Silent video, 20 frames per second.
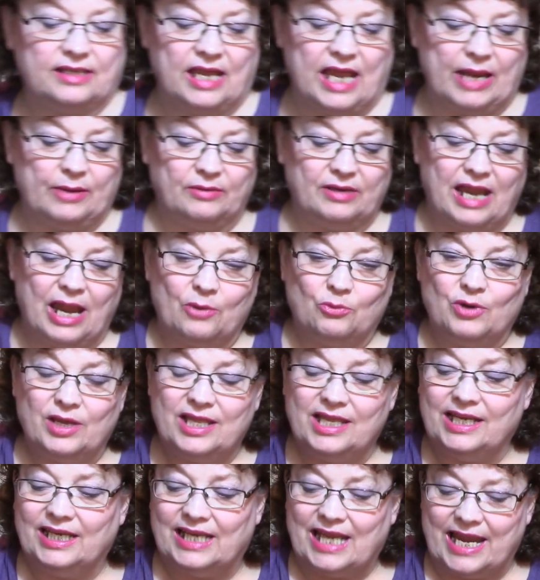I, I
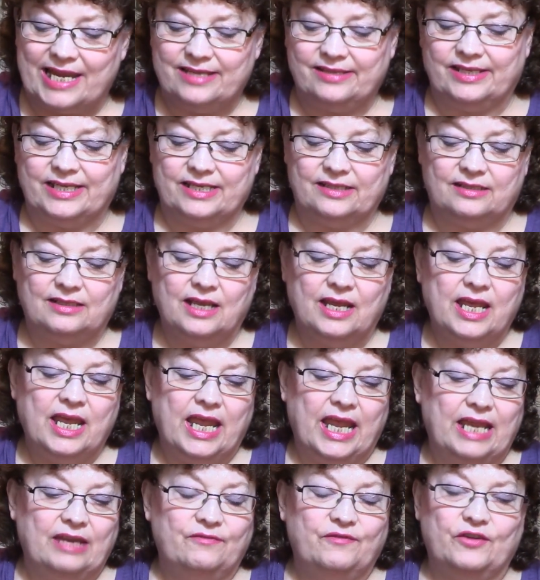really like these.
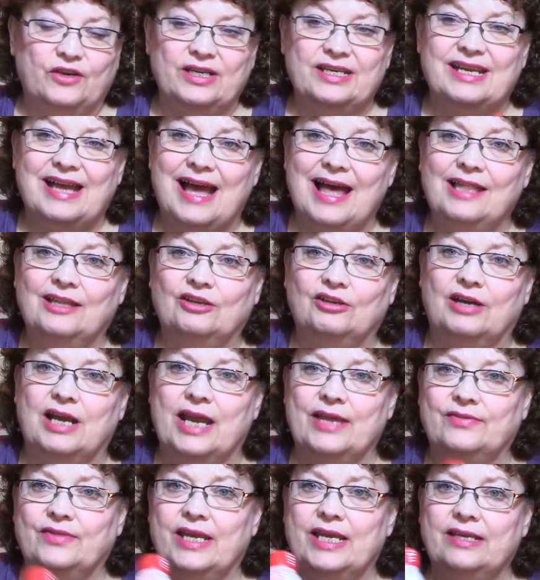And for a dollar, I
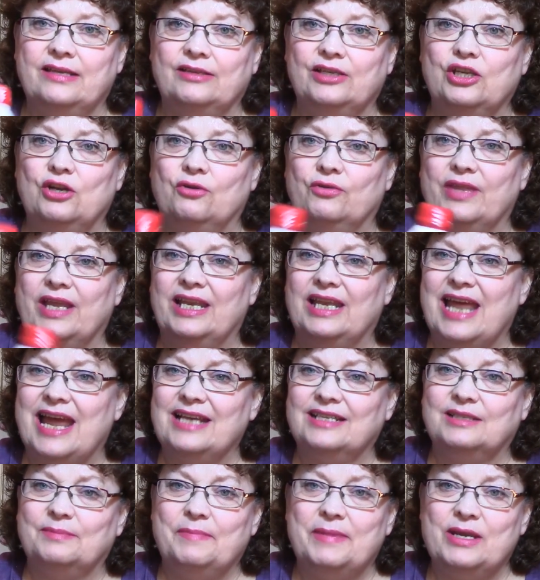think, you know, they
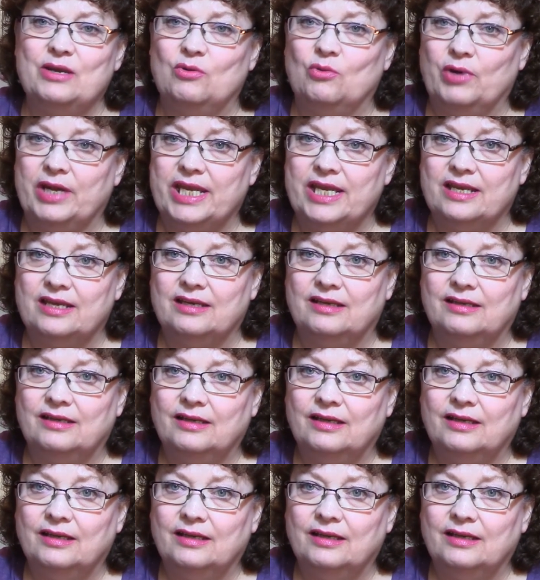last me a week.